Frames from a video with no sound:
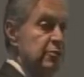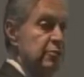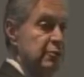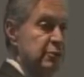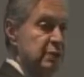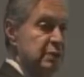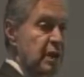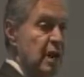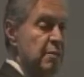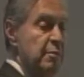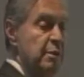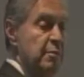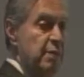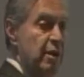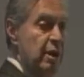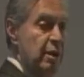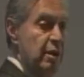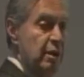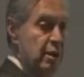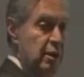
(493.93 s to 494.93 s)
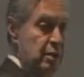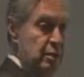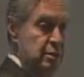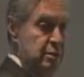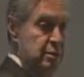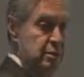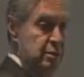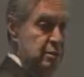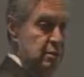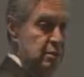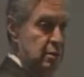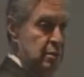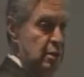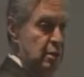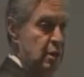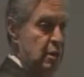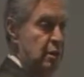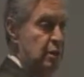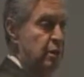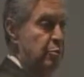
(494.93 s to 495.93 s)
the first time in many years,
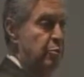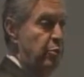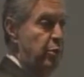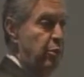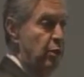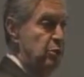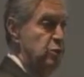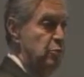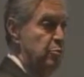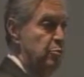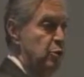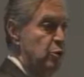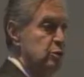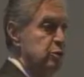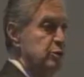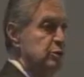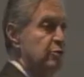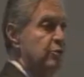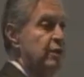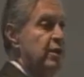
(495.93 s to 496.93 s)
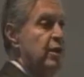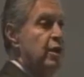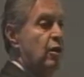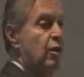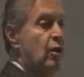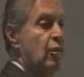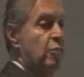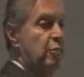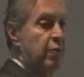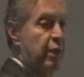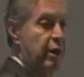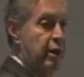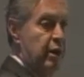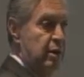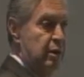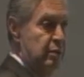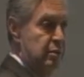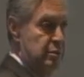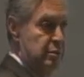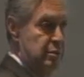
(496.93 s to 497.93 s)
the production process of any
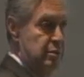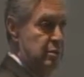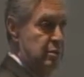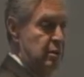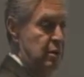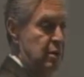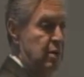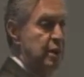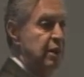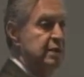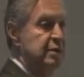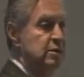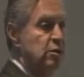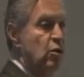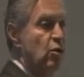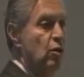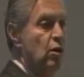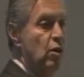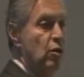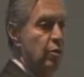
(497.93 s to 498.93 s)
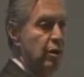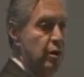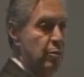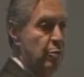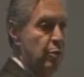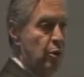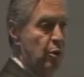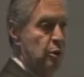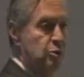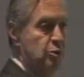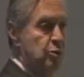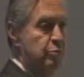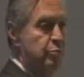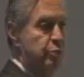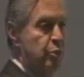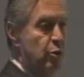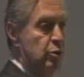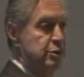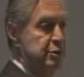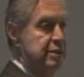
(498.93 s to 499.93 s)
company is no longer a
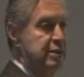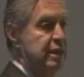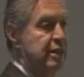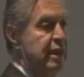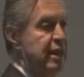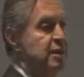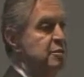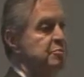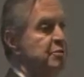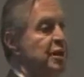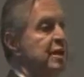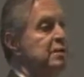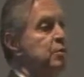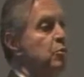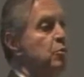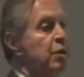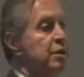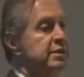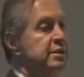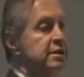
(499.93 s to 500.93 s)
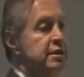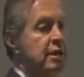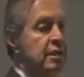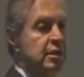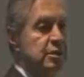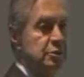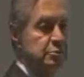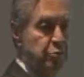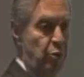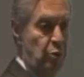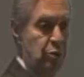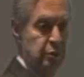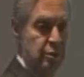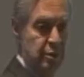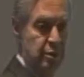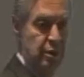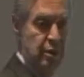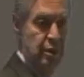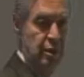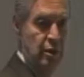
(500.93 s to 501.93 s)
production process that takes place in one single spot.
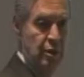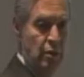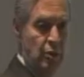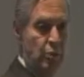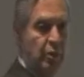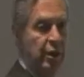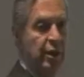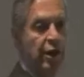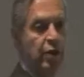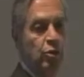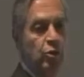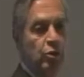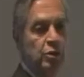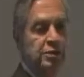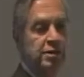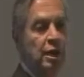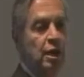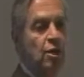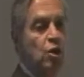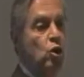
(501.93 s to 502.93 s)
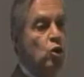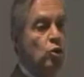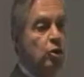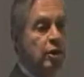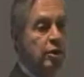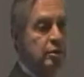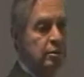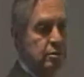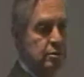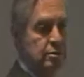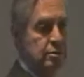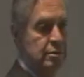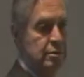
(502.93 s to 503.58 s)
What they do is they look